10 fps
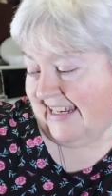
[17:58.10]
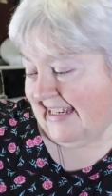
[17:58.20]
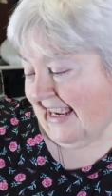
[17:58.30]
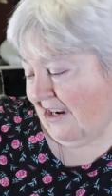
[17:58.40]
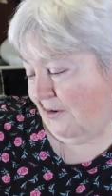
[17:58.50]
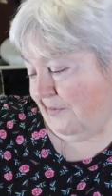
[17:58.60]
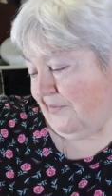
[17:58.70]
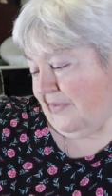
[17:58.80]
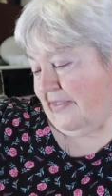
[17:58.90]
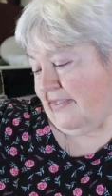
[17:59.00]
Now,
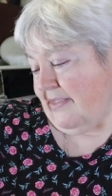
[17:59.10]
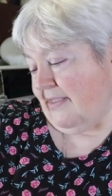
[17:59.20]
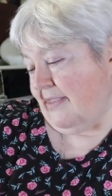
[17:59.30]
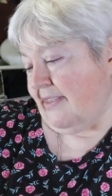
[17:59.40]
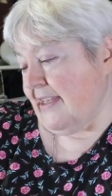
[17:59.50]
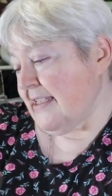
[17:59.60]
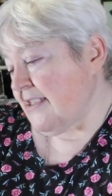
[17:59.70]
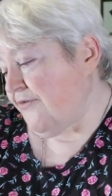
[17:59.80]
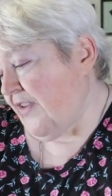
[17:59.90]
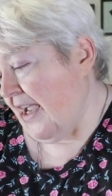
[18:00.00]

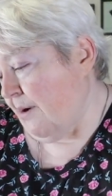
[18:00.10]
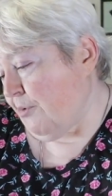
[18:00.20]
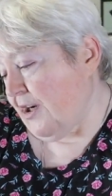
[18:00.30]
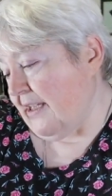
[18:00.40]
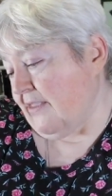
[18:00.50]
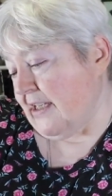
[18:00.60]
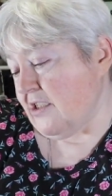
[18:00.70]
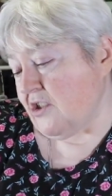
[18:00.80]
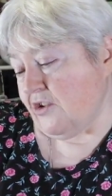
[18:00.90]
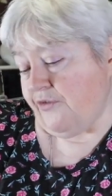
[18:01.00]
this fabric, these two